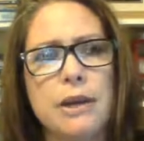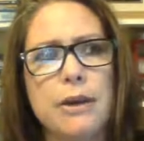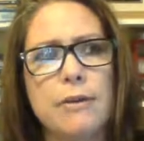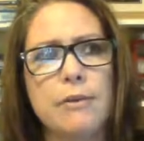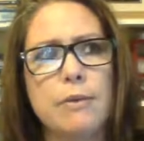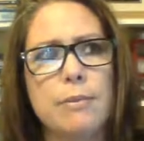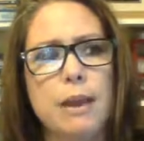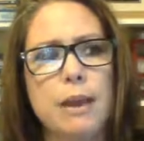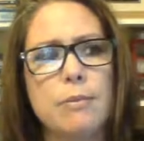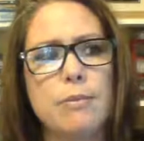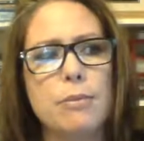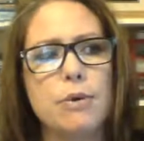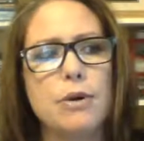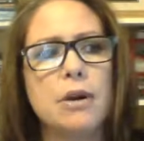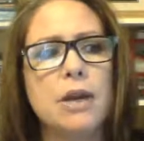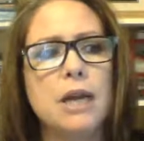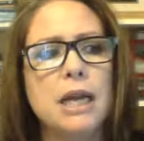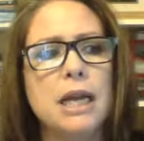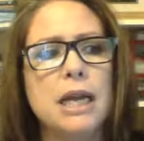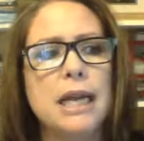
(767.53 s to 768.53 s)
Now remember,
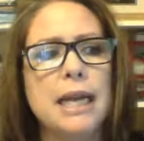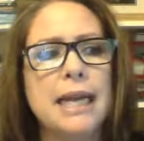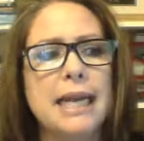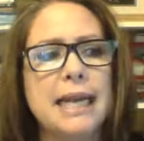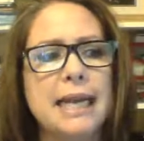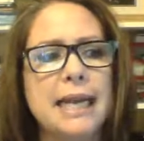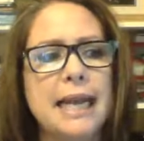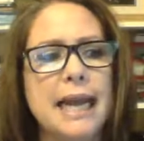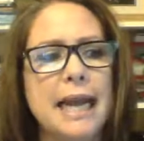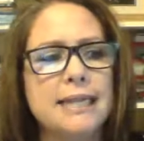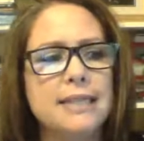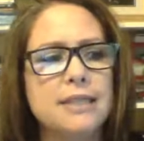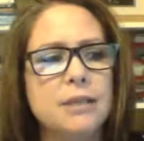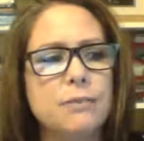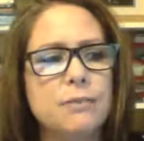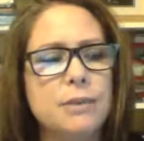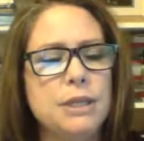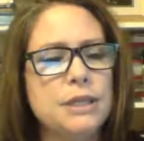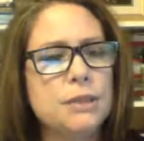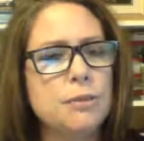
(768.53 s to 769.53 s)
it has to
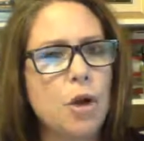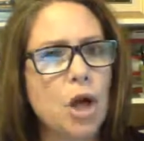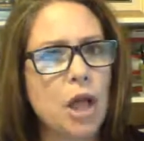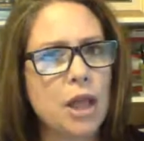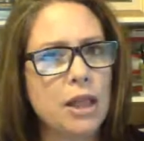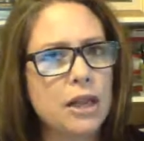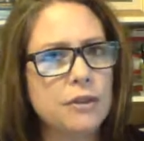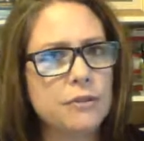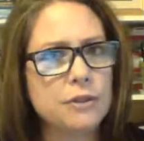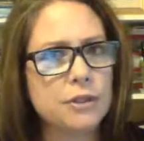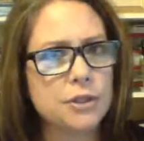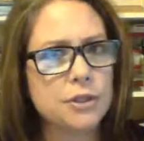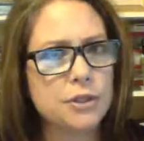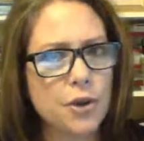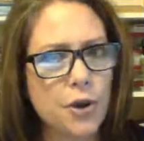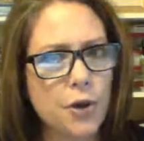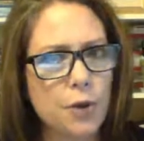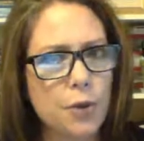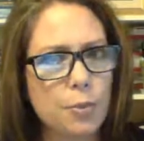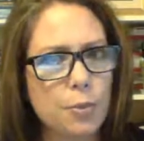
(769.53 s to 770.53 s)
be small enough in
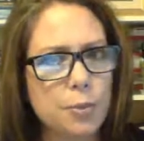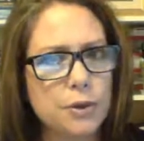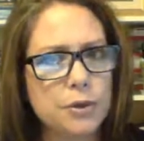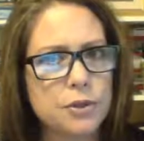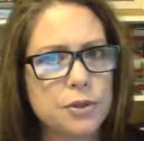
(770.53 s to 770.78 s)
scope